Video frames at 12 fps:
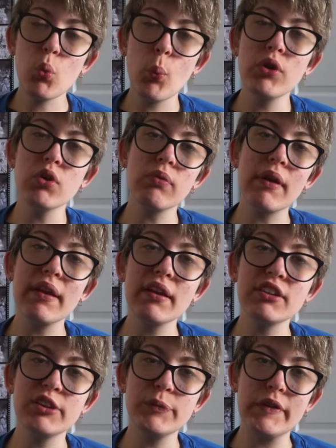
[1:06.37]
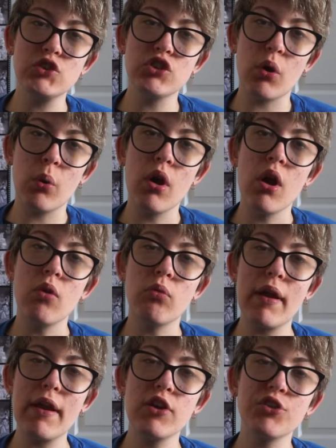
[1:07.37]
When you're writing a TV show,
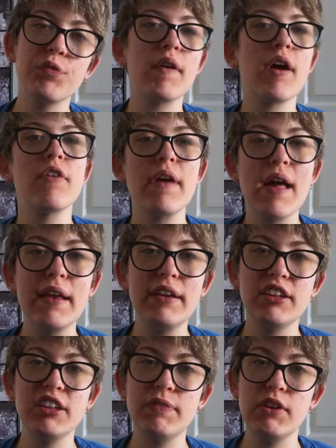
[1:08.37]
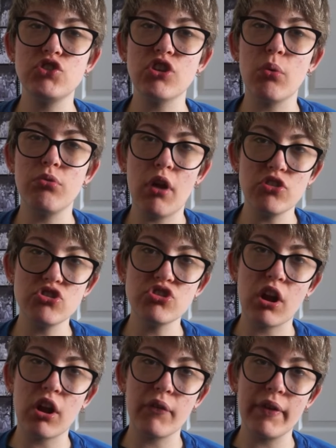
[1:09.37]
writers of any TV show, not
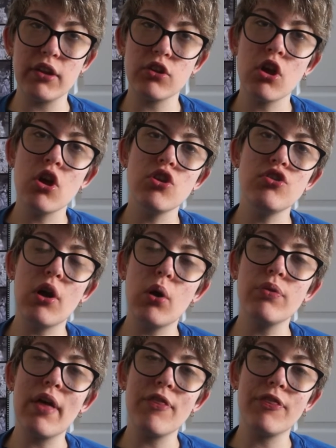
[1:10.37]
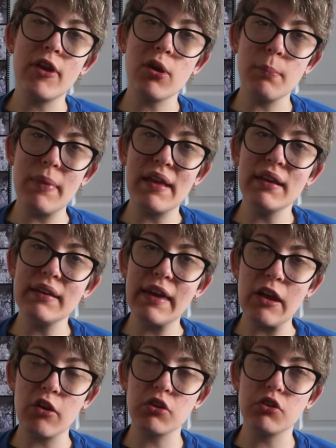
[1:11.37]
just Heartland, know that their main
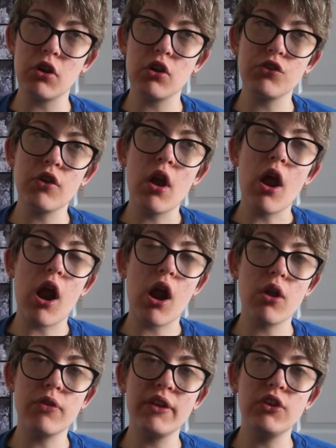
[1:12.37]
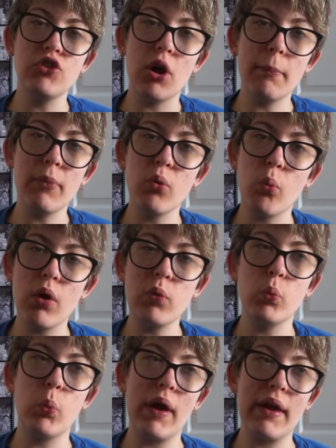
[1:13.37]
characters are the number
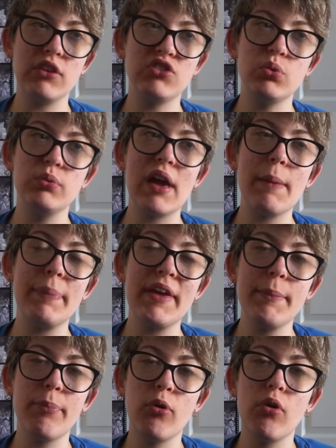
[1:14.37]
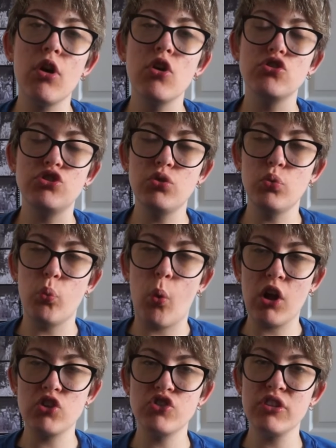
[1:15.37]
one way to get people to
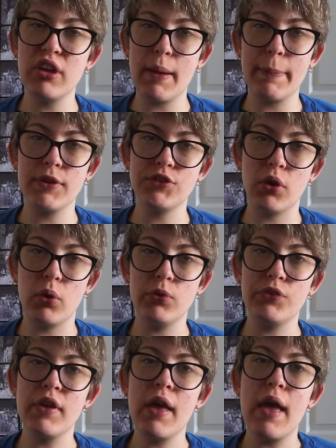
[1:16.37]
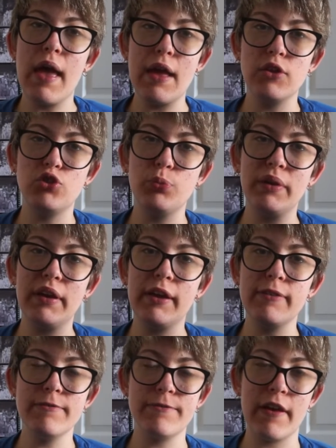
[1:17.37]
watch the episodes and to be
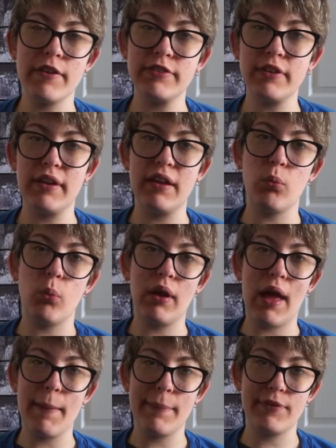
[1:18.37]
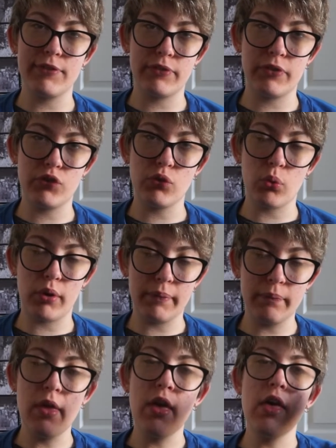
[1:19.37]
invested in what happened in the
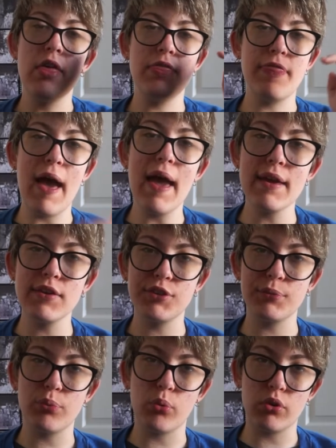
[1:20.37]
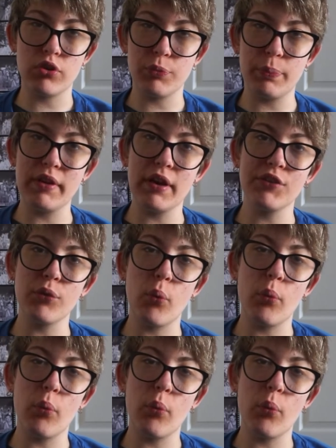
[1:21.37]
story. That is important because